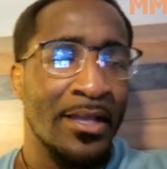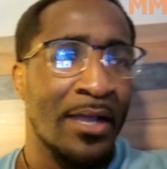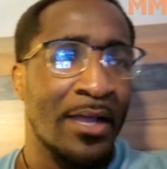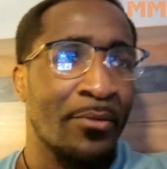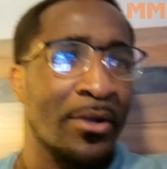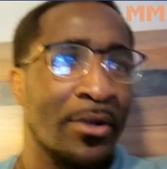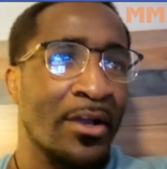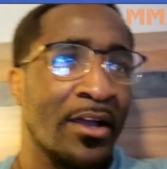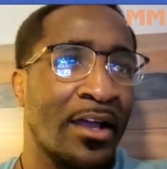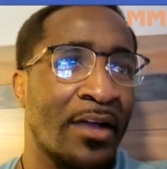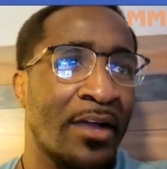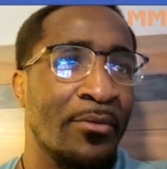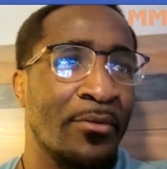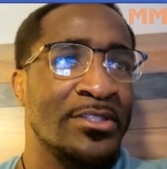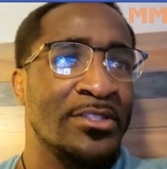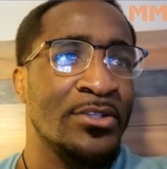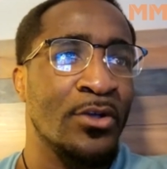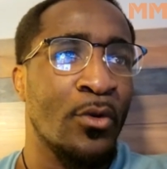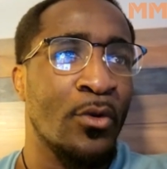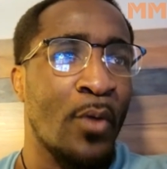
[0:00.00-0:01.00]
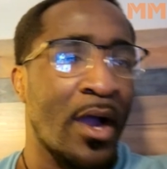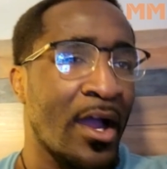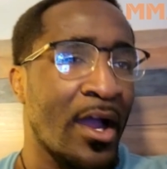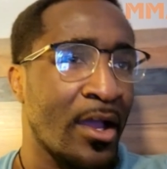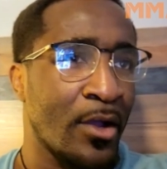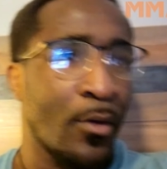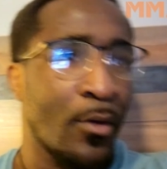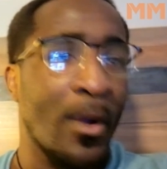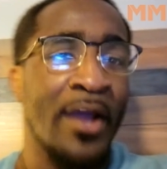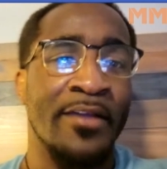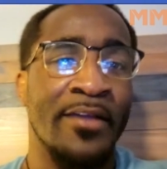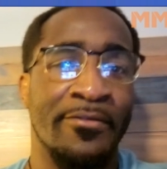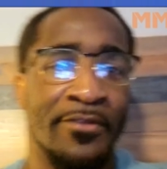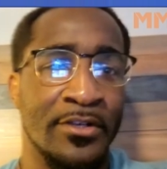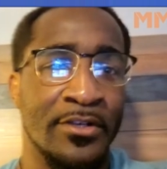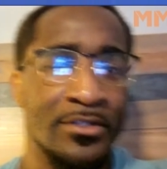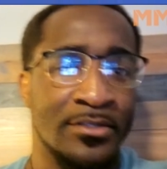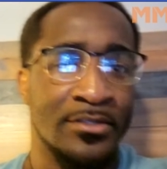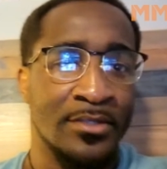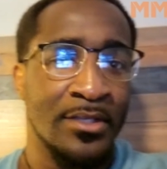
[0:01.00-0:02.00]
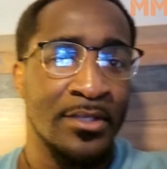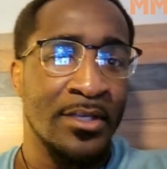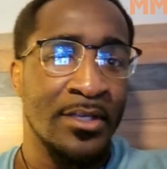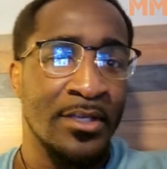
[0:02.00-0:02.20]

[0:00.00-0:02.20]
Well, I went to Hawaii first.